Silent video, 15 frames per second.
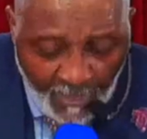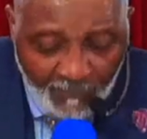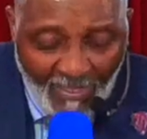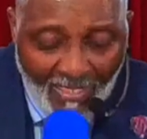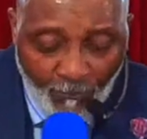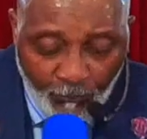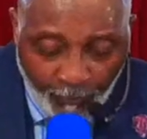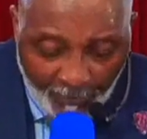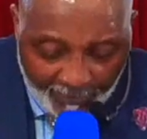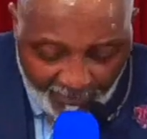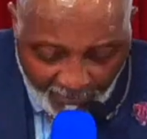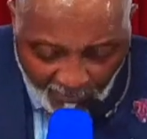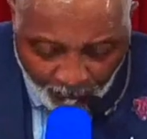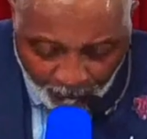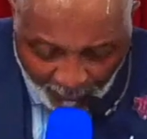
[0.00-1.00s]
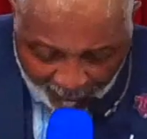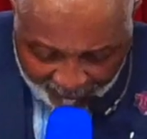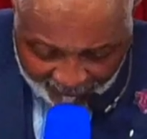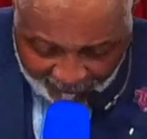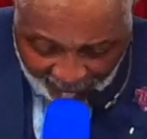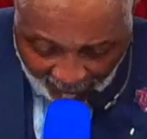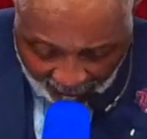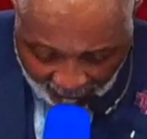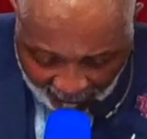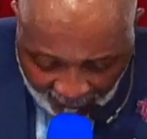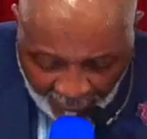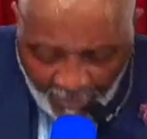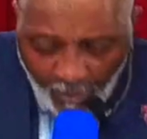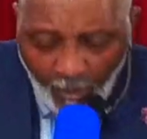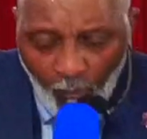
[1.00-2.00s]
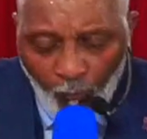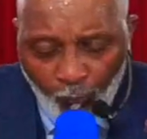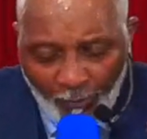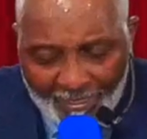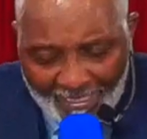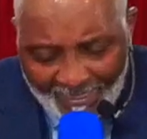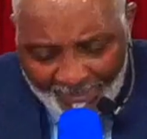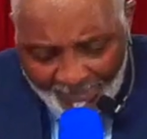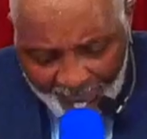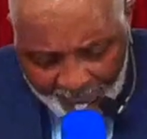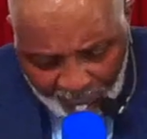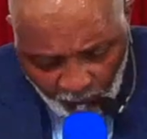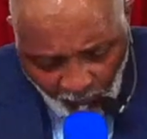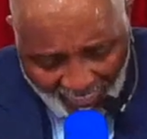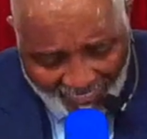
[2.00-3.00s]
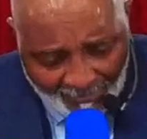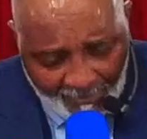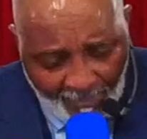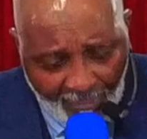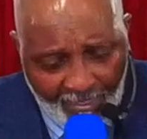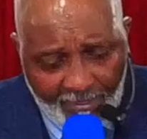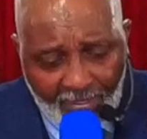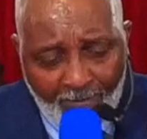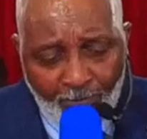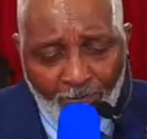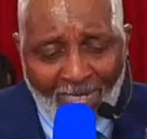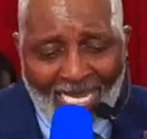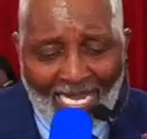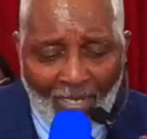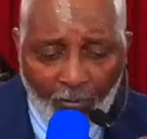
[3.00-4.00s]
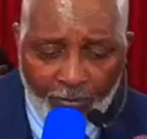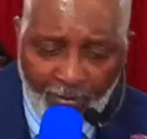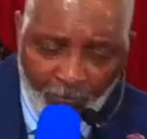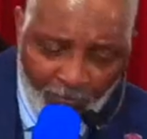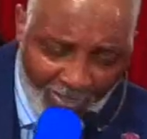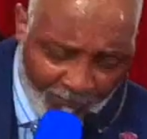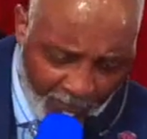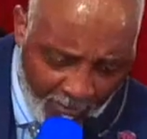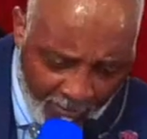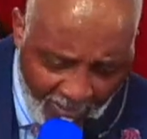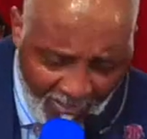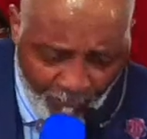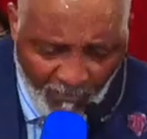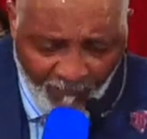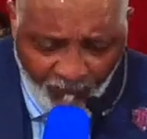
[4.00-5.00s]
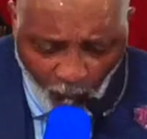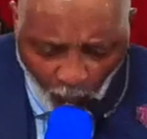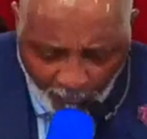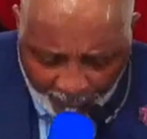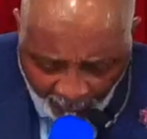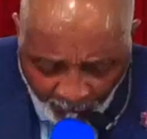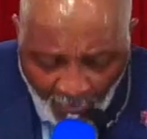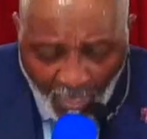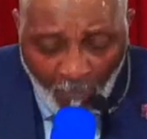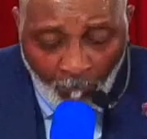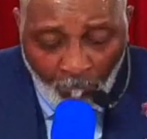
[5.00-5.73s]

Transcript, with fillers: they put it upon his head, a reed in his right hand, and bowed him at the knee before him,